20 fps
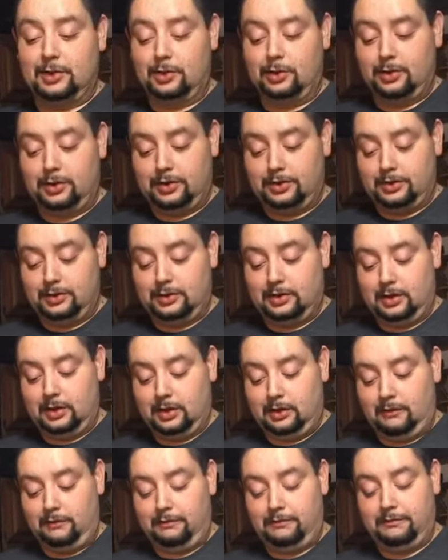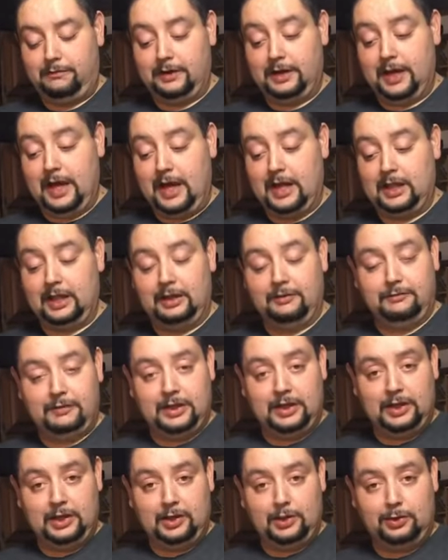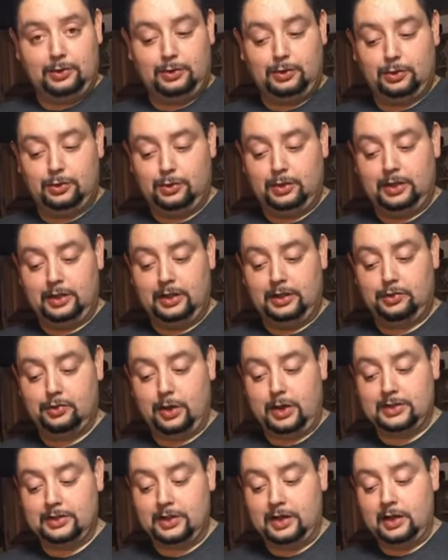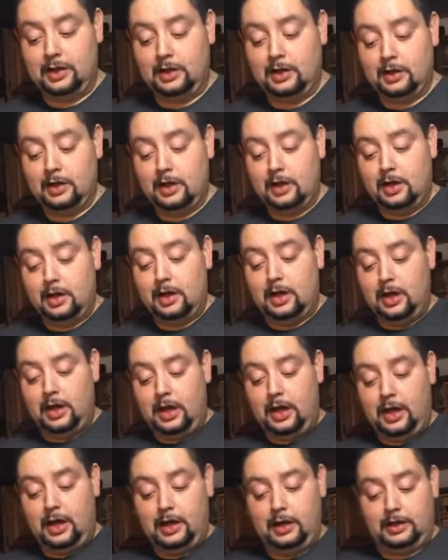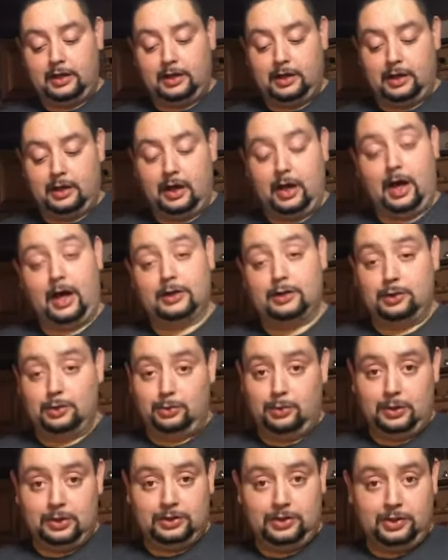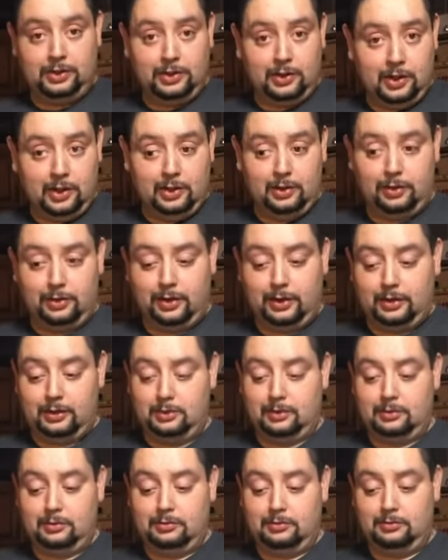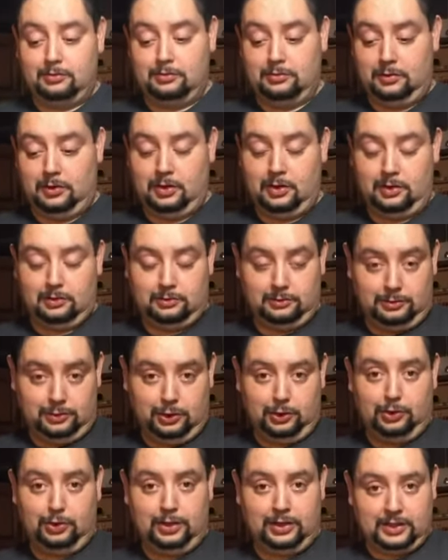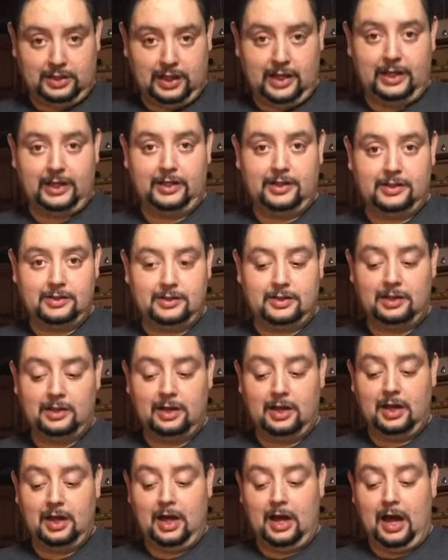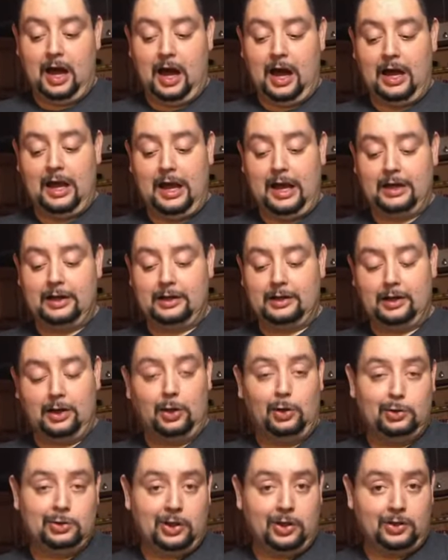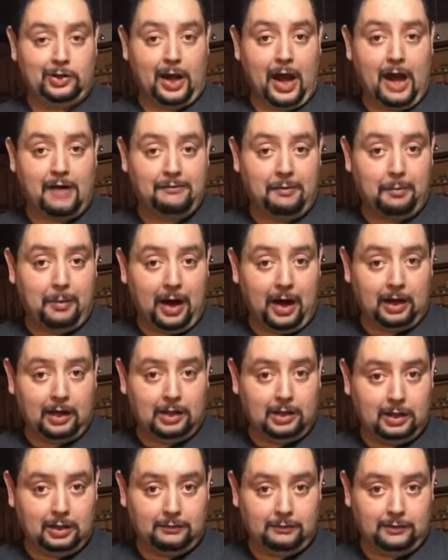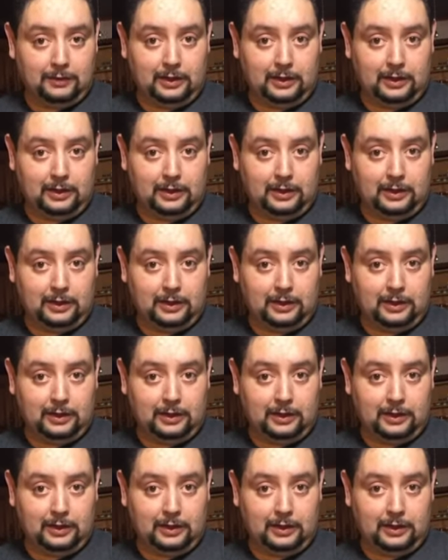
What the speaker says: this is the finale video to the dressing. And I do want you to know that, due to taste, I added a whole nother half a bottle of